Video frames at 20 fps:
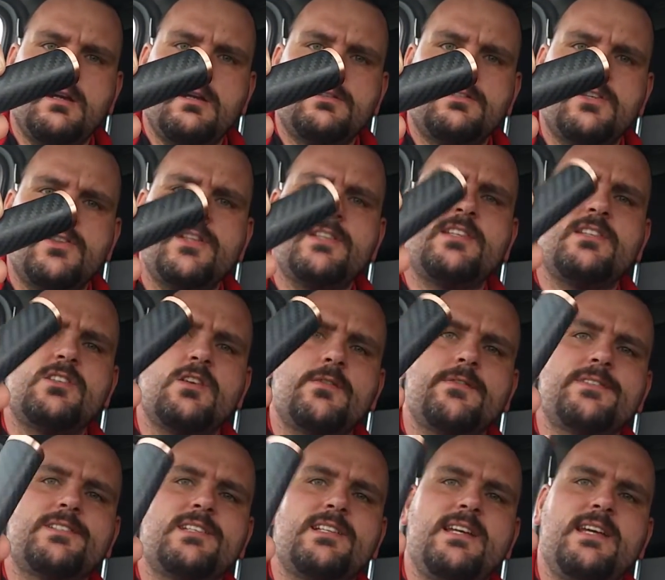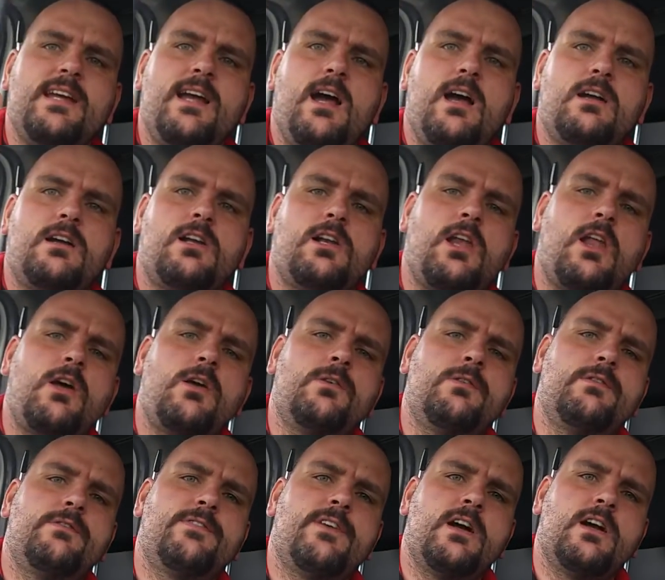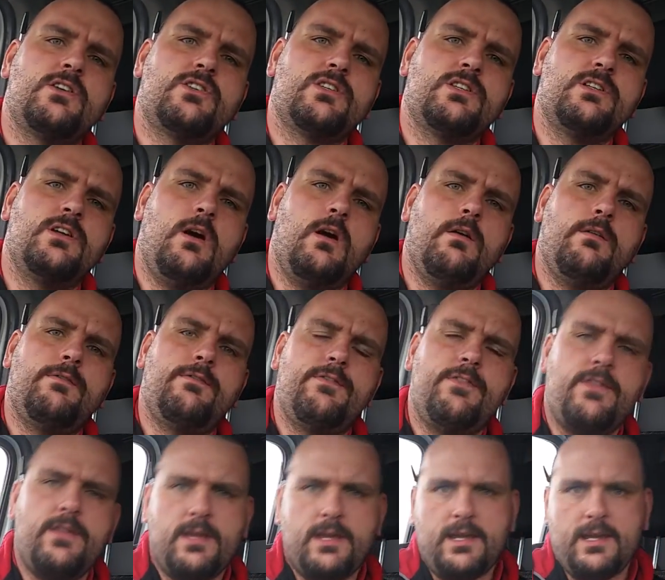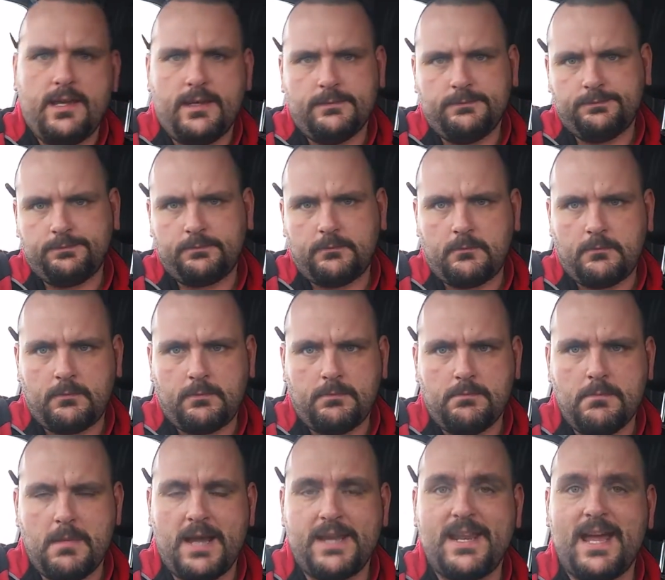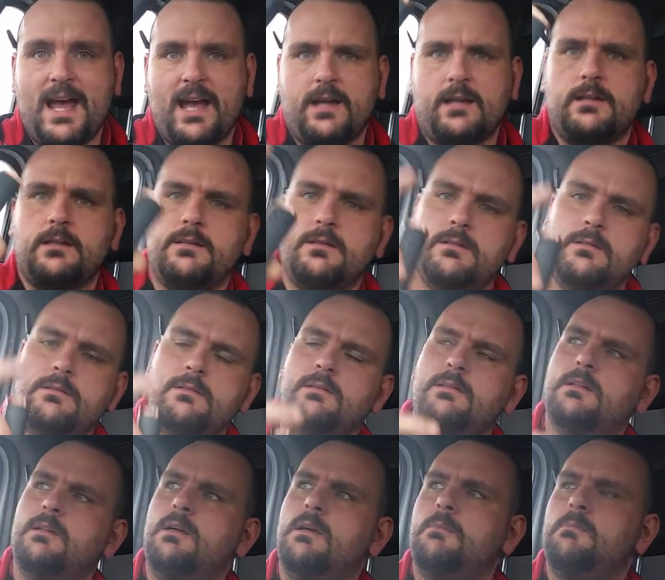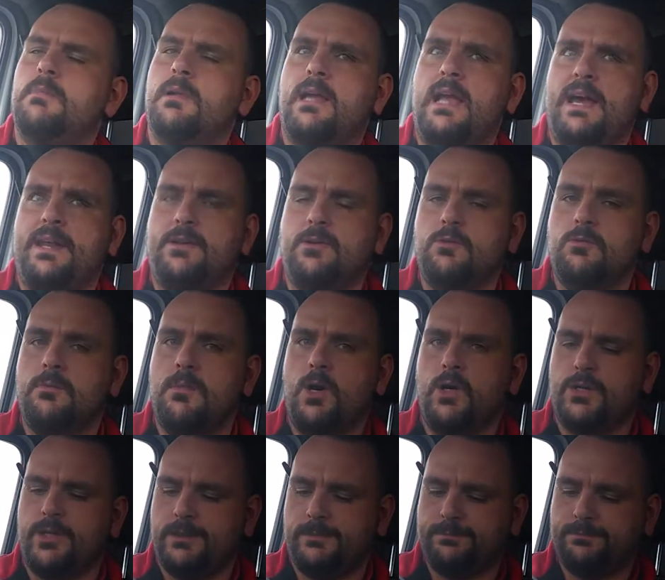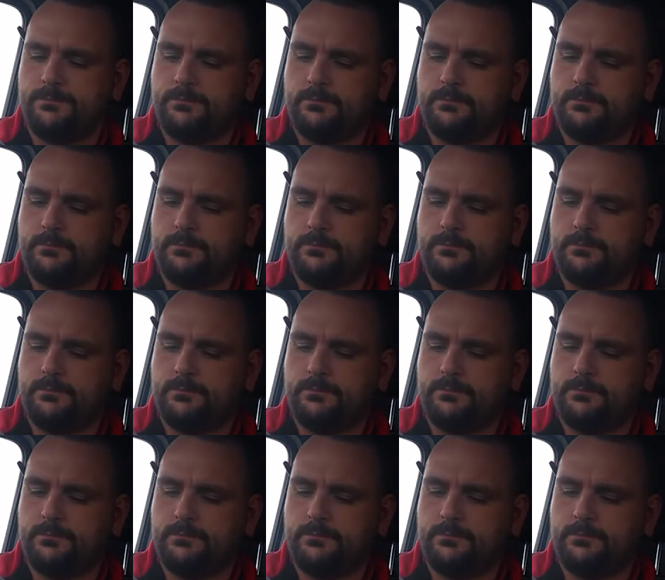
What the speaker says: So this is obviously a clone version of the Manhattan mechanical mod.